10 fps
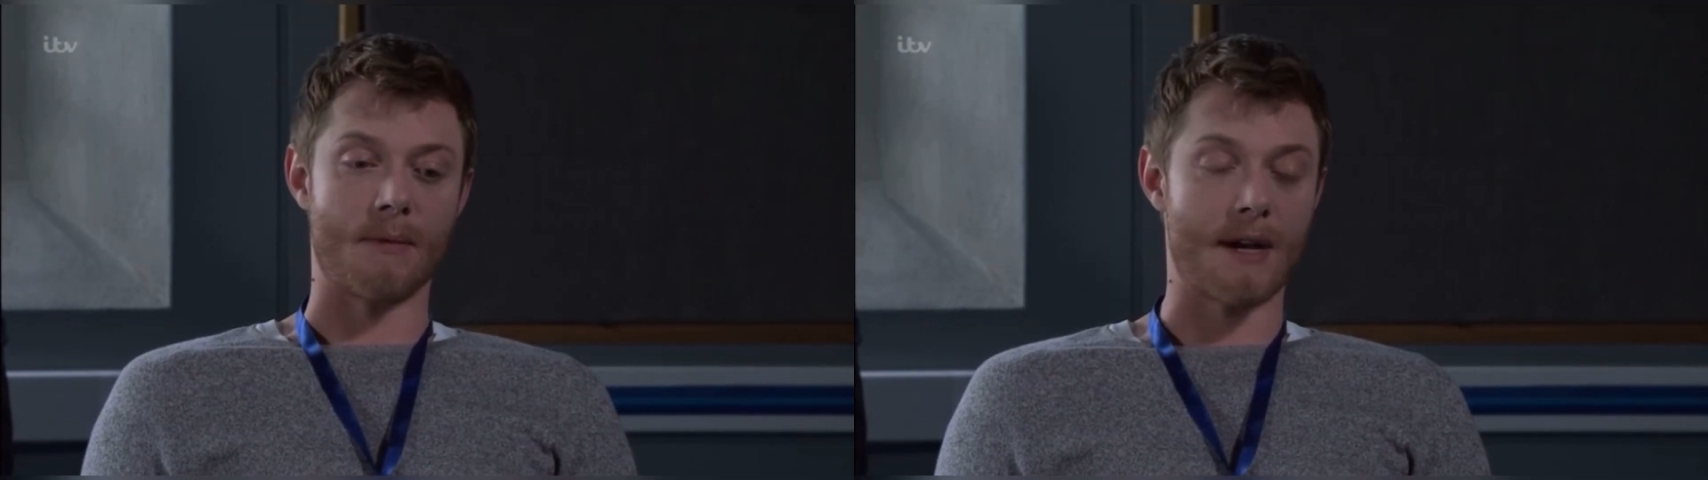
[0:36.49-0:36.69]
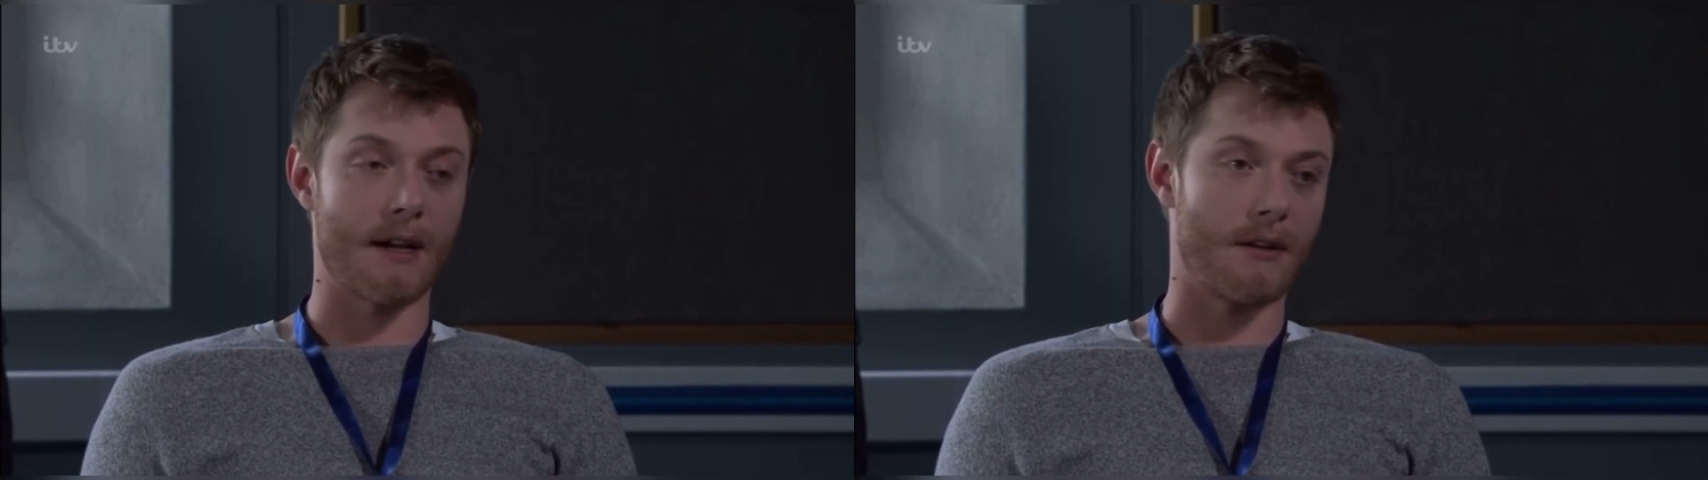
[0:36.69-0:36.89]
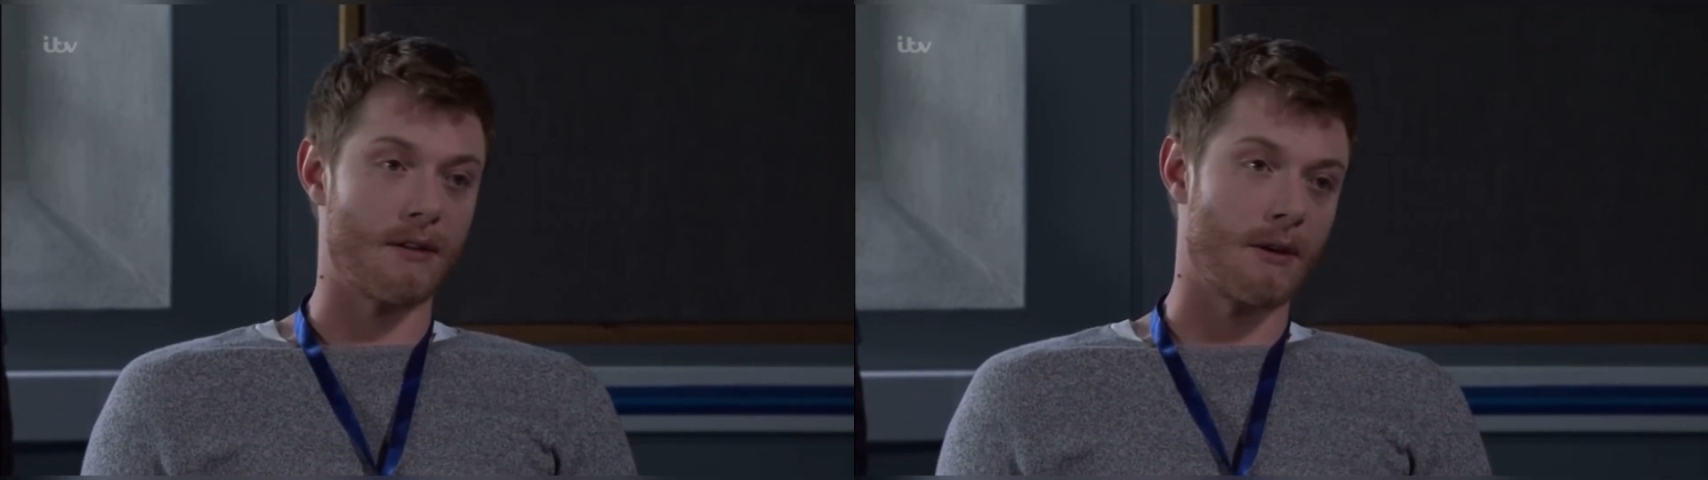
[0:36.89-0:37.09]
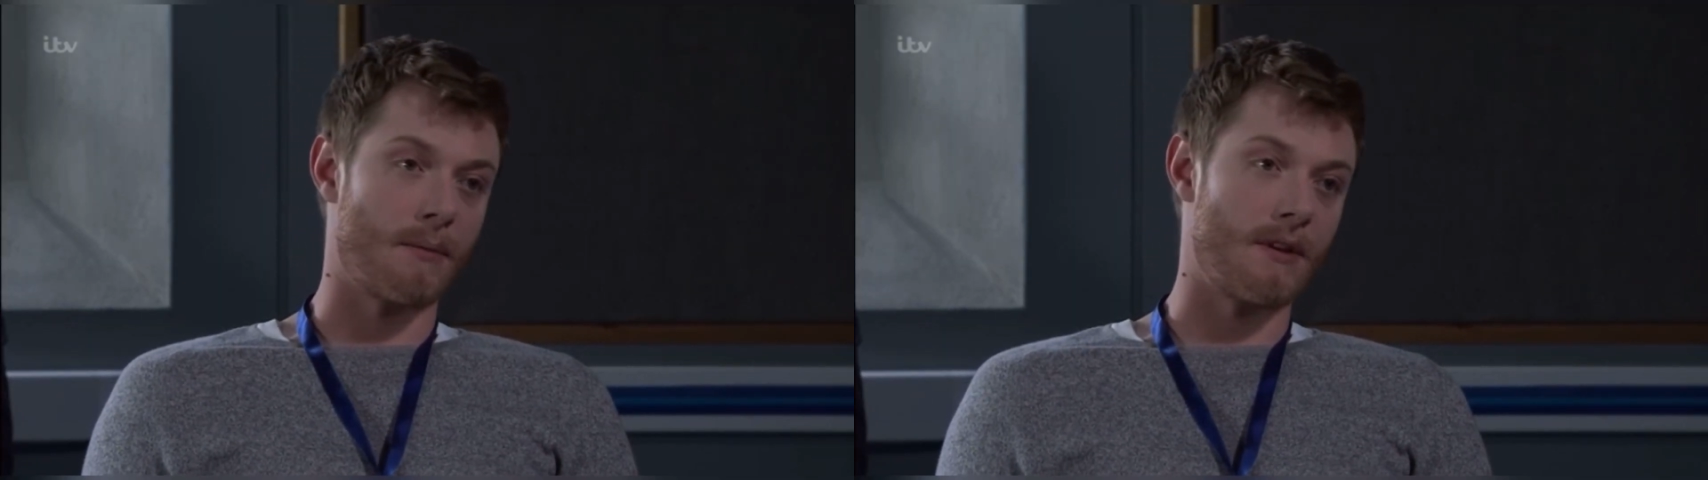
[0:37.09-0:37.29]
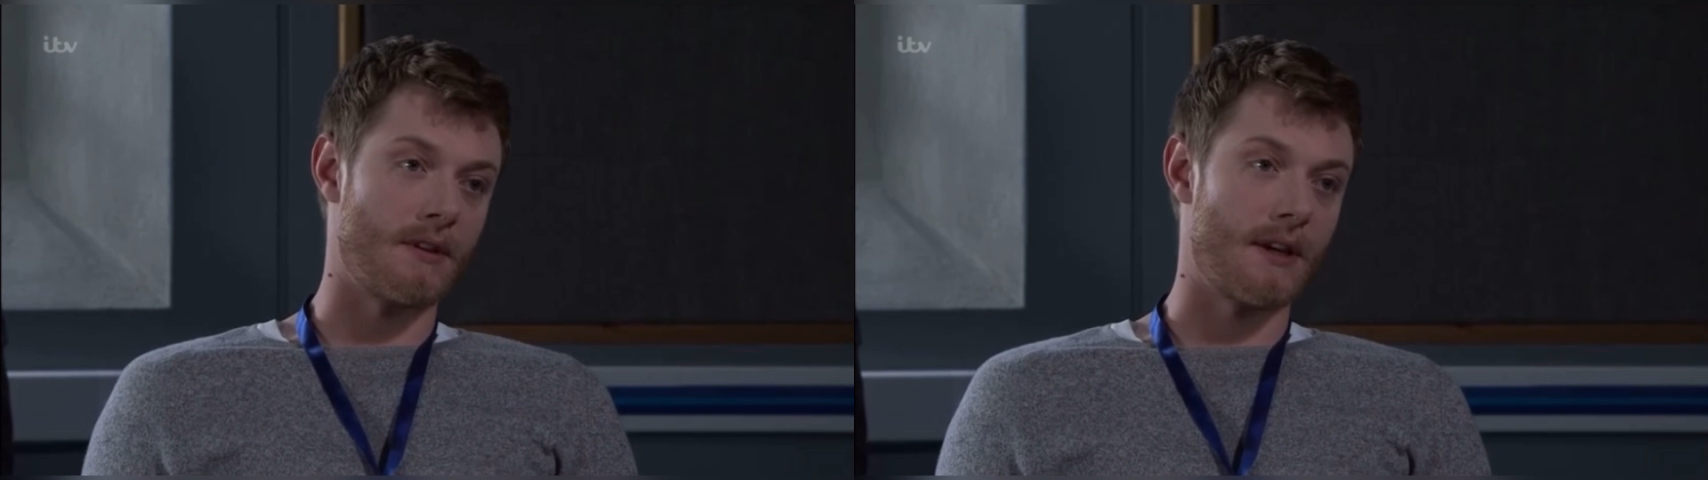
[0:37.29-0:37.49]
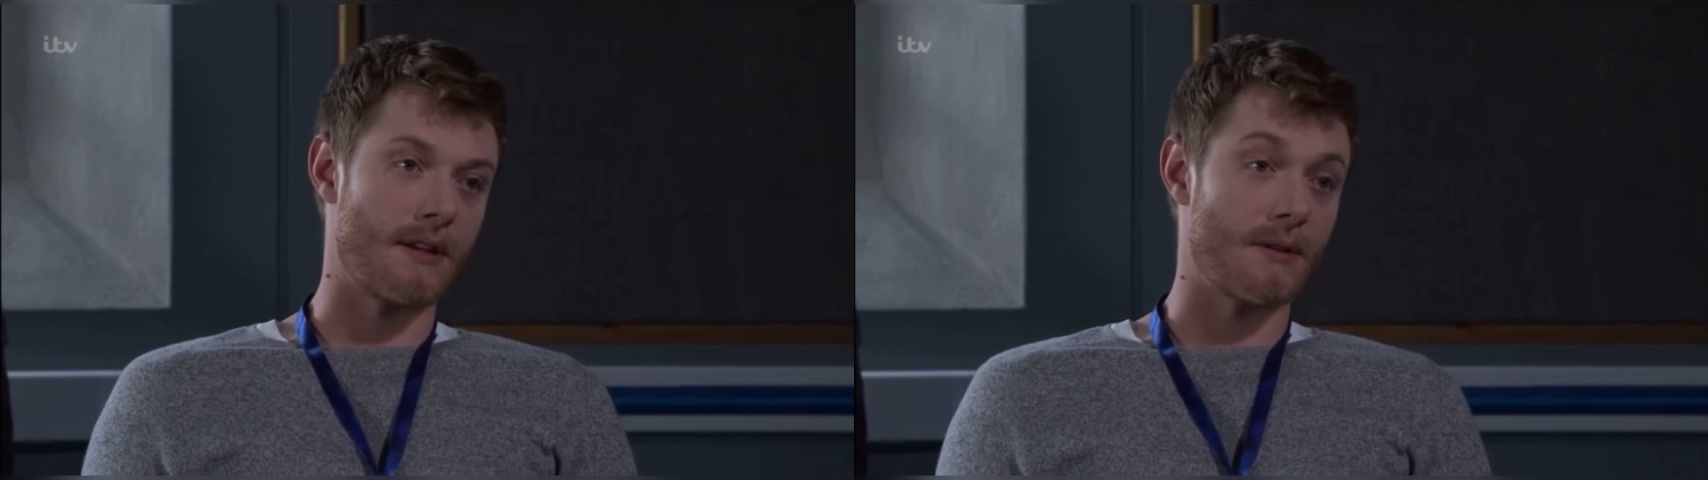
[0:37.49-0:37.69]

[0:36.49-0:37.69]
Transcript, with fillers: bag at the top of the stairs.